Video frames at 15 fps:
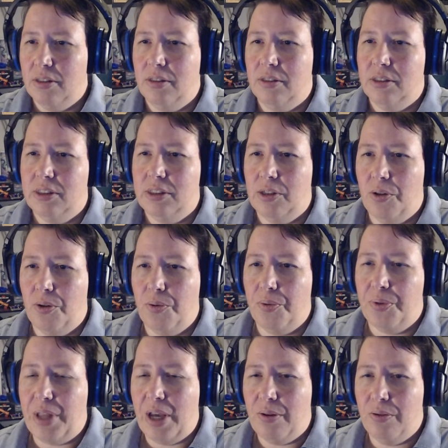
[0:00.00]
so
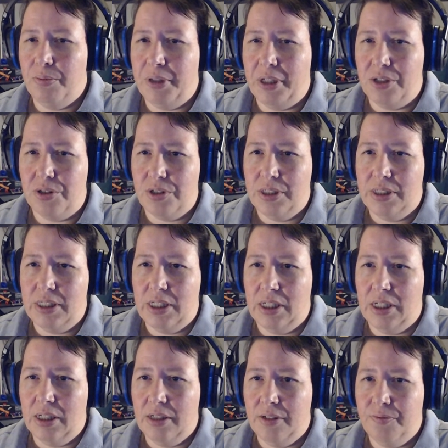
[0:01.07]
that will be
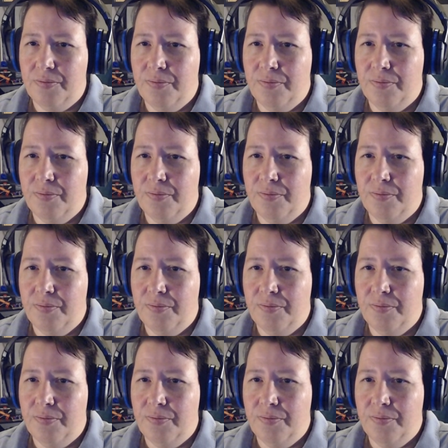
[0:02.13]
interesting.